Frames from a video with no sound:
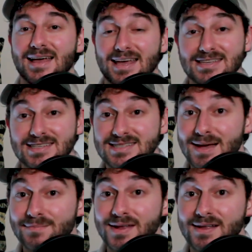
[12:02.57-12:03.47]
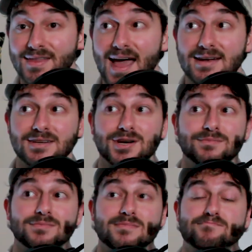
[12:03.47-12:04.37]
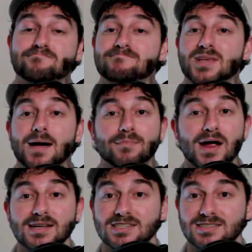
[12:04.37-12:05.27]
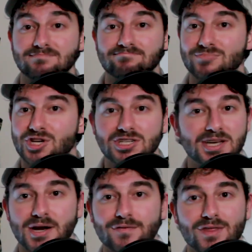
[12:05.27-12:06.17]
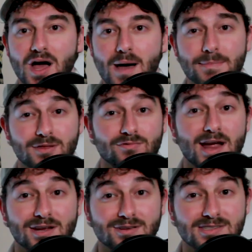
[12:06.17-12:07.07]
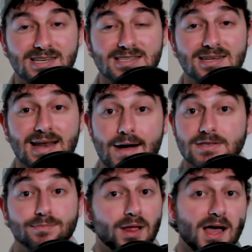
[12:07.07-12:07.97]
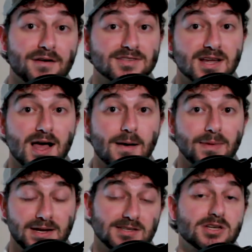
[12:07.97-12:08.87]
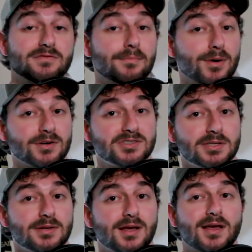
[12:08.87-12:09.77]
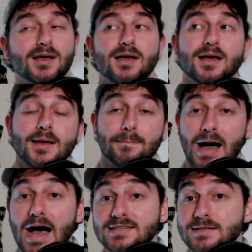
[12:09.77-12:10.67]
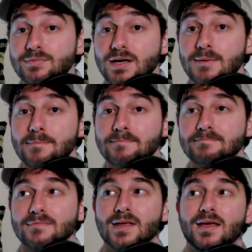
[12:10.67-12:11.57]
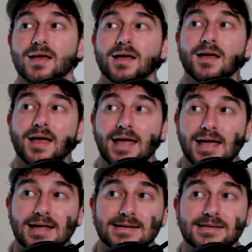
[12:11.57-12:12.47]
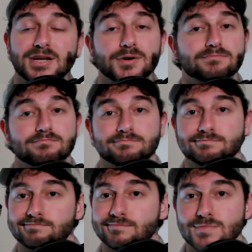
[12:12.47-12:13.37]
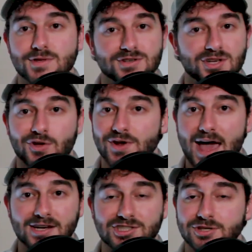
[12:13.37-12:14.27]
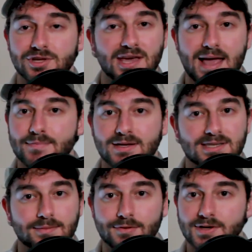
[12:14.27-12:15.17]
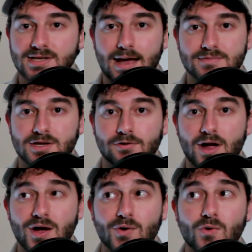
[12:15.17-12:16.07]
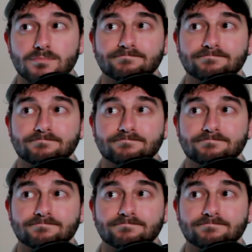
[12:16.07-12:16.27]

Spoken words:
Is it something that, Tom Brady just couldn't get over the hump in the regular season? Now it's playoffs, Tom, and he's a different person. Possibly. And, there's the old adage, you can't beat a team 3 times in a row.